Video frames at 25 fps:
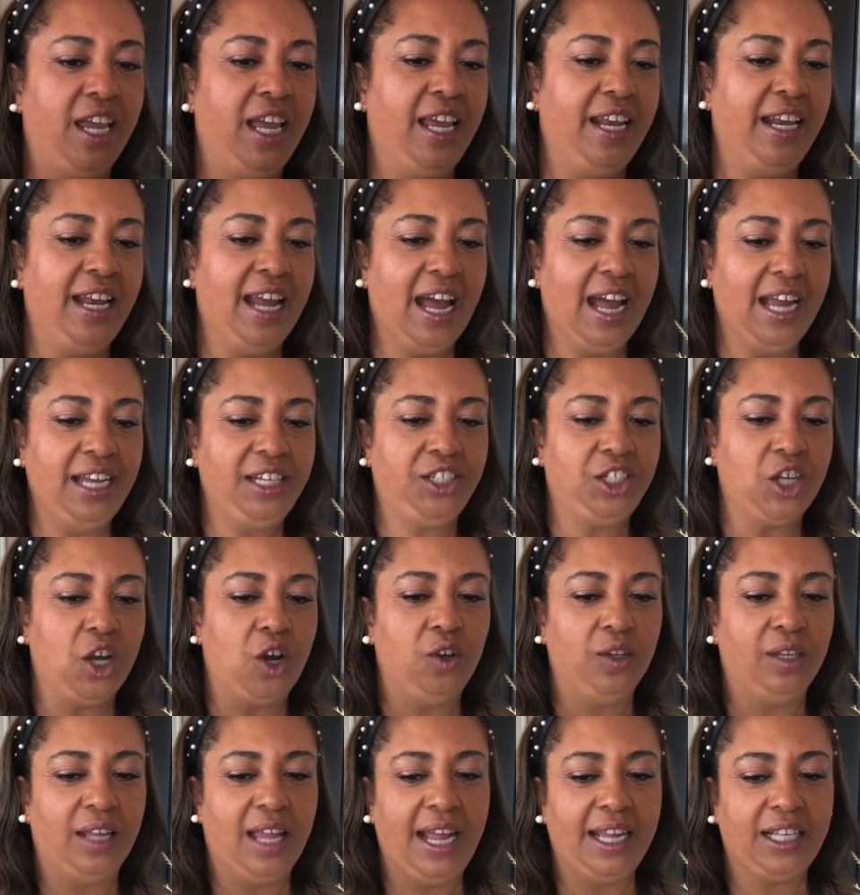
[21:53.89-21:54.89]
and I
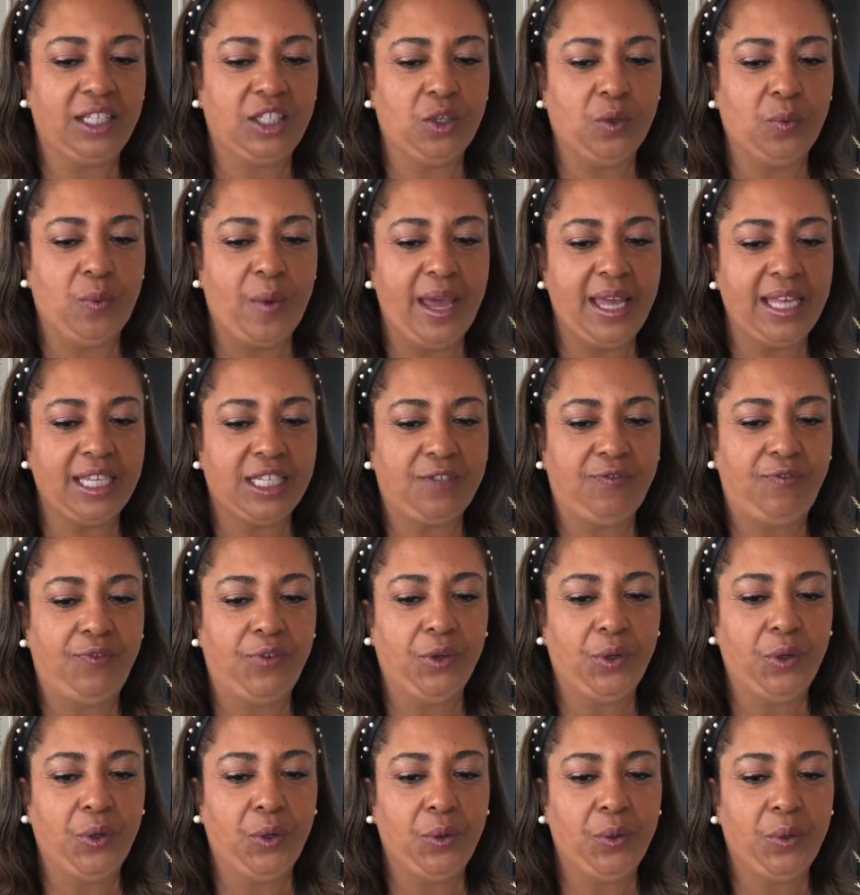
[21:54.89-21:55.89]
don't like to waste
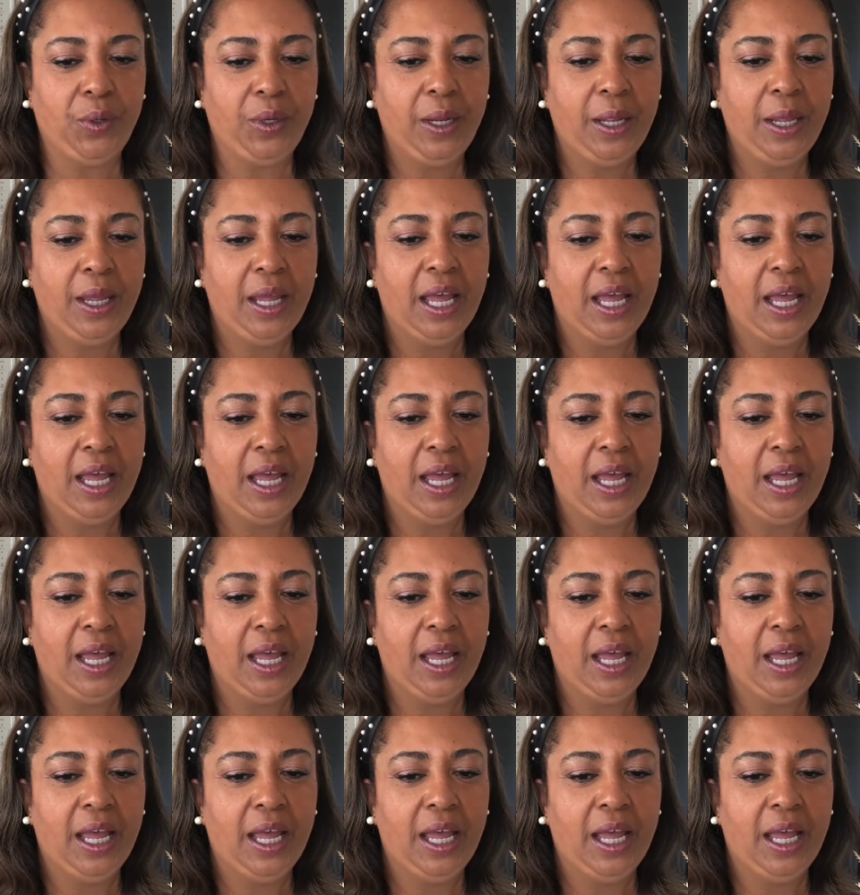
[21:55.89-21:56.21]
food.